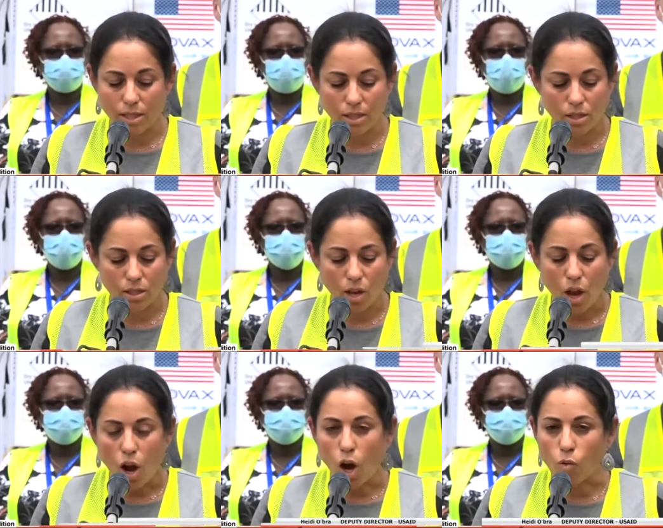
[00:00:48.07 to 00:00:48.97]
Speaker 1: doses
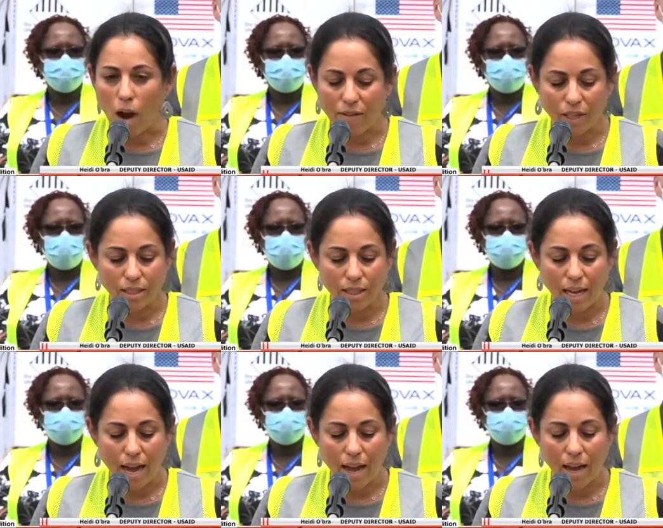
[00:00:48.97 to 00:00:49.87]
arriving
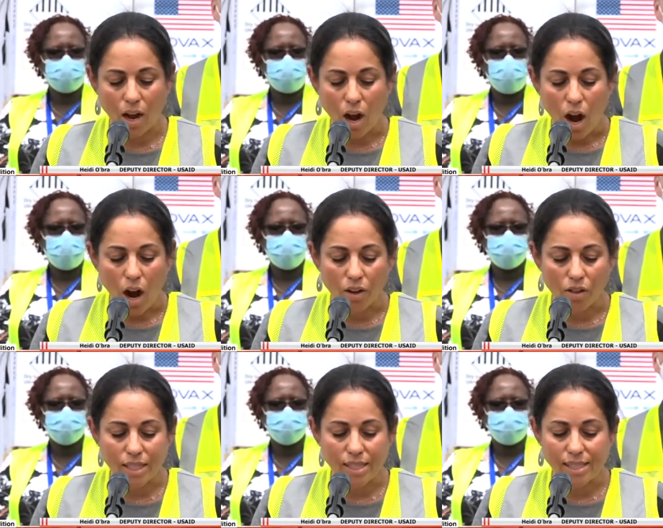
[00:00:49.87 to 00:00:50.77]
today
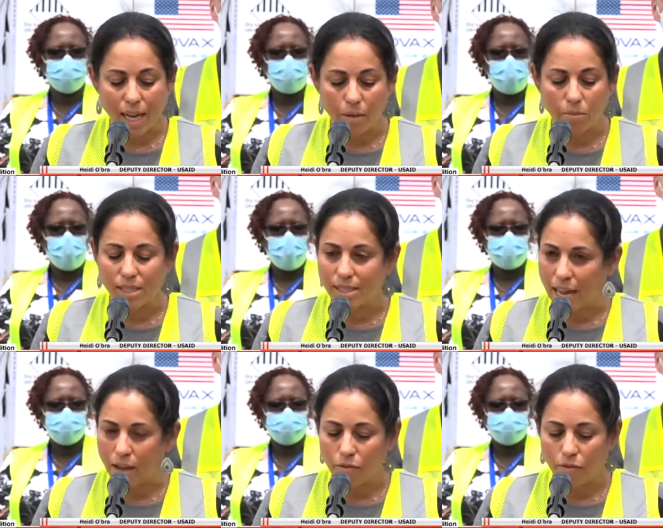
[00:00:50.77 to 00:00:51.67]
are the same
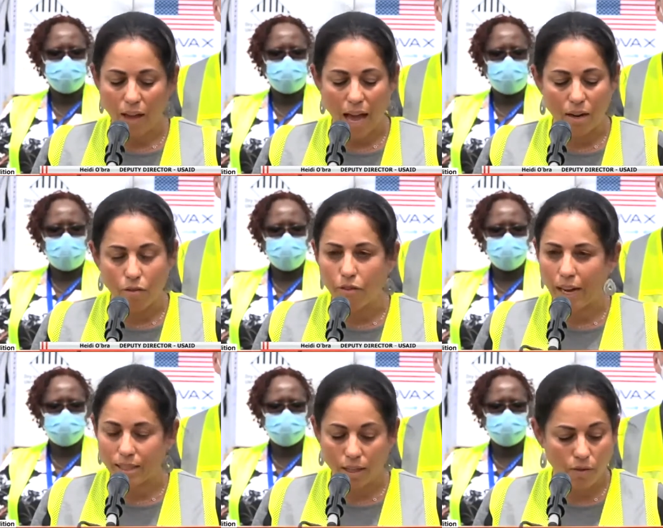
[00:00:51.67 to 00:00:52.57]
safe and
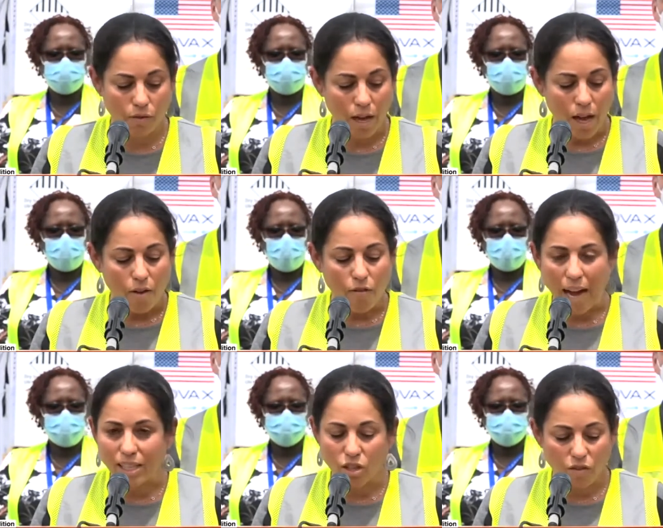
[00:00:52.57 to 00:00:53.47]
effective
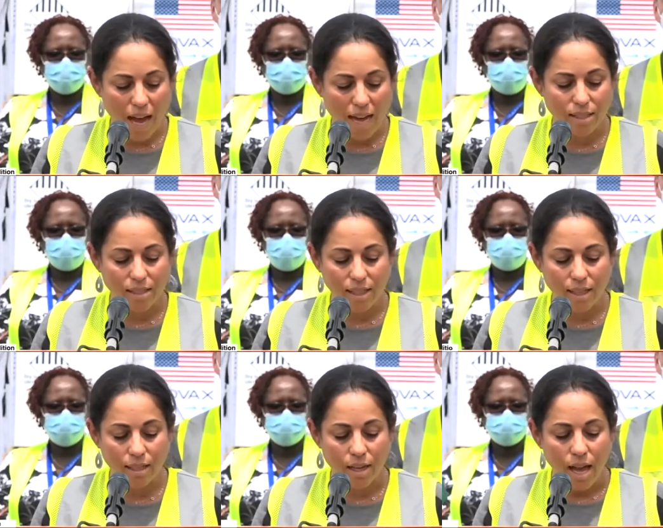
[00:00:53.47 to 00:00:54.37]
Pfizer
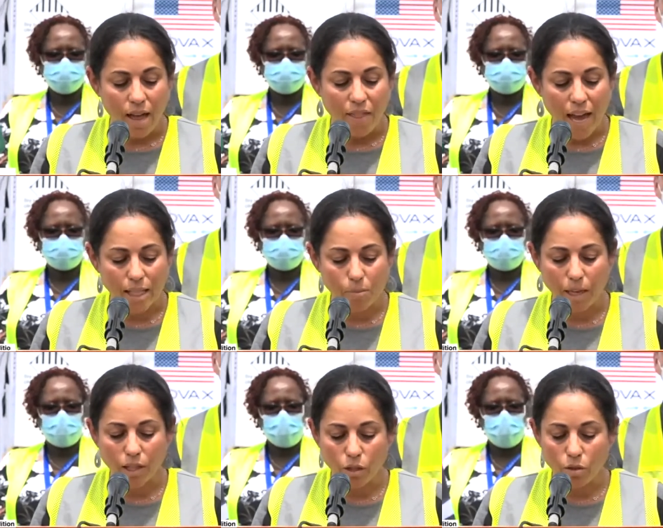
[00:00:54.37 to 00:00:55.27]
vaccine that has
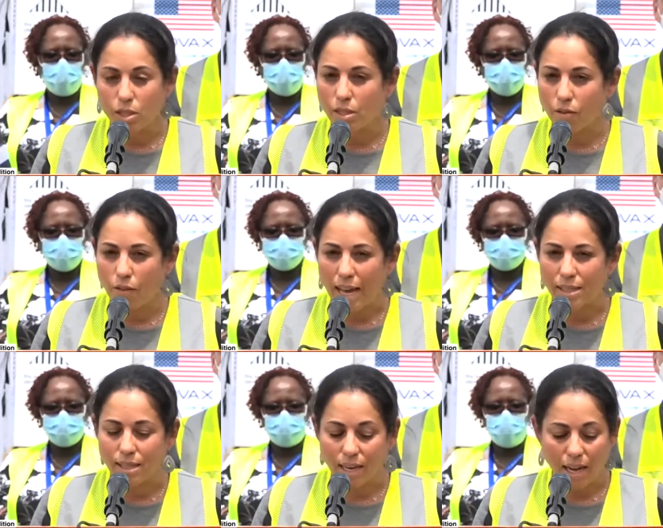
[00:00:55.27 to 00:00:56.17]
been used to
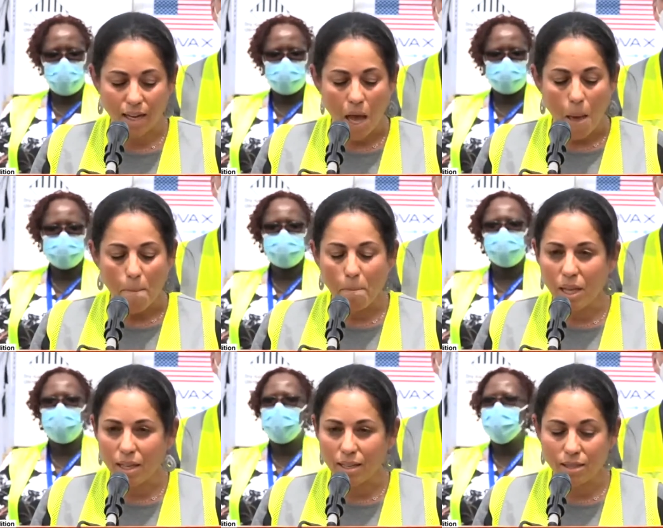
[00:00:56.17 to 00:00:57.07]
vaccinate
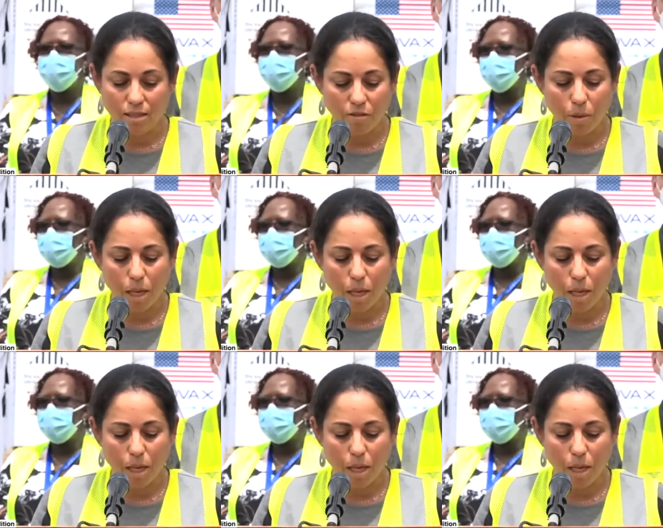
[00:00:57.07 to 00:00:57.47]
millions